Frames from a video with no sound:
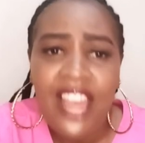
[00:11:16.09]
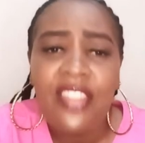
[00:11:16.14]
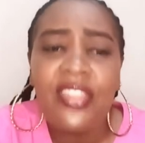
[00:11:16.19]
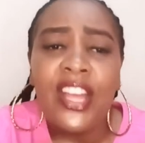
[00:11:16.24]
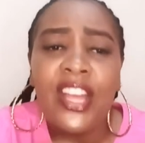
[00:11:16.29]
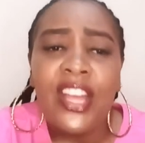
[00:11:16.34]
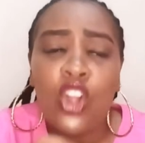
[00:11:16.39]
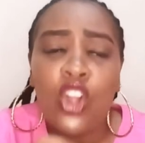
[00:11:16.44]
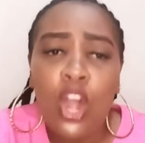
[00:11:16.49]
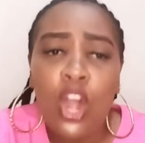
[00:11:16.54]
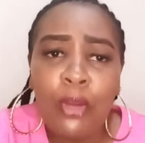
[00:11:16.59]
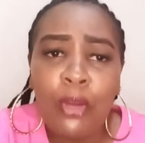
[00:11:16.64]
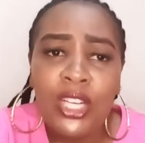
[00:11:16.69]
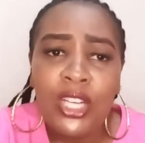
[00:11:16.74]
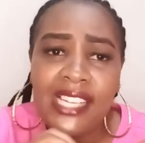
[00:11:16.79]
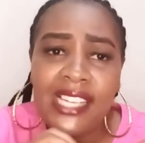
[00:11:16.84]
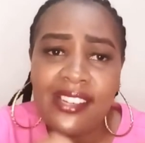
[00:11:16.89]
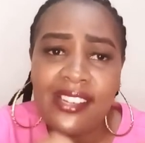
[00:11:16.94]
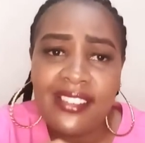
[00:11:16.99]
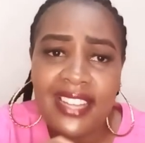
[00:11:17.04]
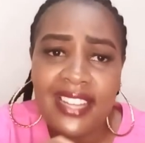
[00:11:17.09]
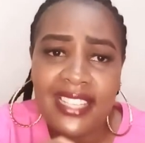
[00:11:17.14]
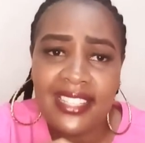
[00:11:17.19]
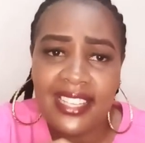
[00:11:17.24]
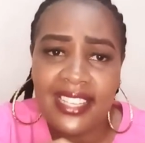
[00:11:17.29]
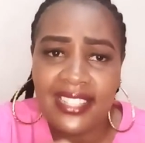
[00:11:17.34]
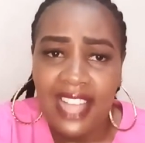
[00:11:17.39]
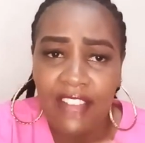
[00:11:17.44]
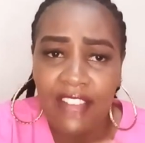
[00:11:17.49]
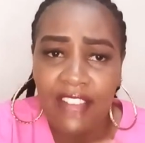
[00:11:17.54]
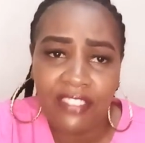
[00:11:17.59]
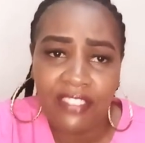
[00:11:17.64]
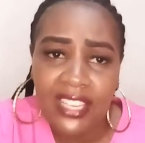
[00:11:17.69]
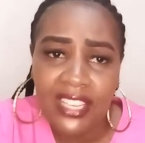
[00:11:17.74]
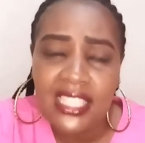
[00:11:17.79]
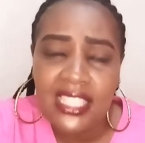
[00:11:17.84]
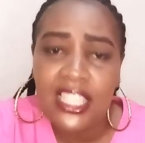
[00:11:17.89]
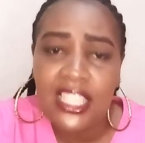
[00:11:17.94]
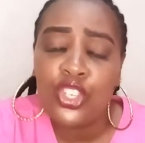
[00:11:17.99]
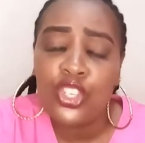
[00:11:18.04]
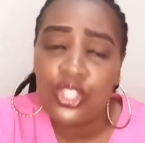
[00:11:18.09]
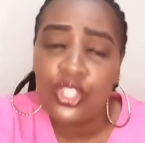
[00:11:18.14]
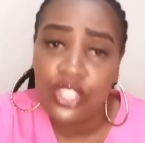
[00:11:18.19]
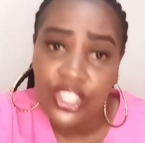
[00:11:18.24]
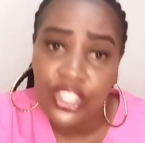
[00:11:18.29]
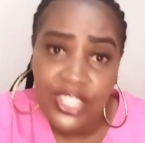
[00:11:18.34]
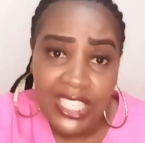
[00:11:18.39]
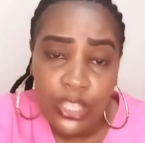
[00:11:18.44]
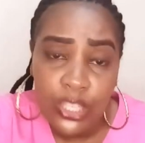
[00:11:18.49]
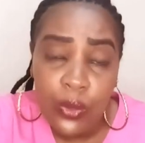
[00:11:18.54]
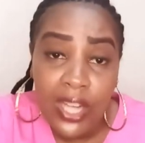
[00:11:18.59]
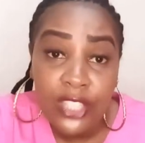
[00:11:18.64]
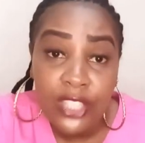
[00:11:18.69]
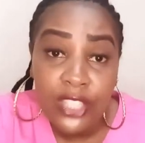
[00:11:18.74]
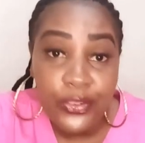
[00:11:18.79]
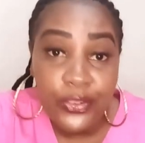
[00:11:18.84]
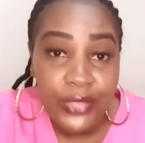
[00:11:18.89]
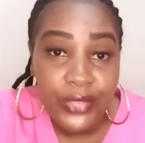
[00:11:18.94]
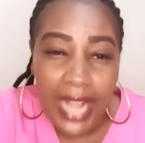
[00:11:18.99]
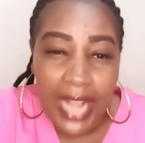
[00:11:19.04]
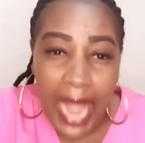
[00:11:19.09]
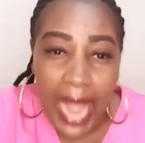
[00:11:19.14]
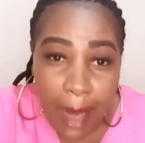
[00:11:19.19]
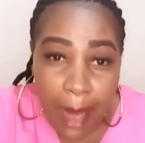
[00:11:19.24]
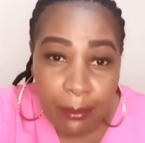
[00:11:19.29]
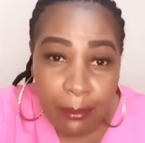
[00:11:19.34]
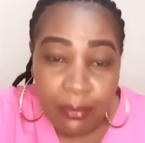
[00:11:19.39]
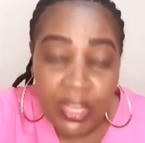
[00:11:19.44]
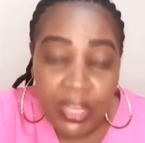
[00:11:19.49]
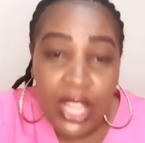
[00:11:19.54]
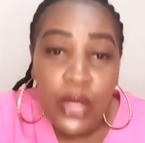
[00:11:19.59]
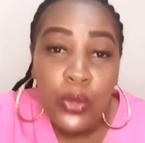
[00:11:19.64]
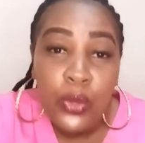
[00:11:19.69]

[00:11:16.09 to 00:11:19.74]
the common illnesses affecting children while growing up.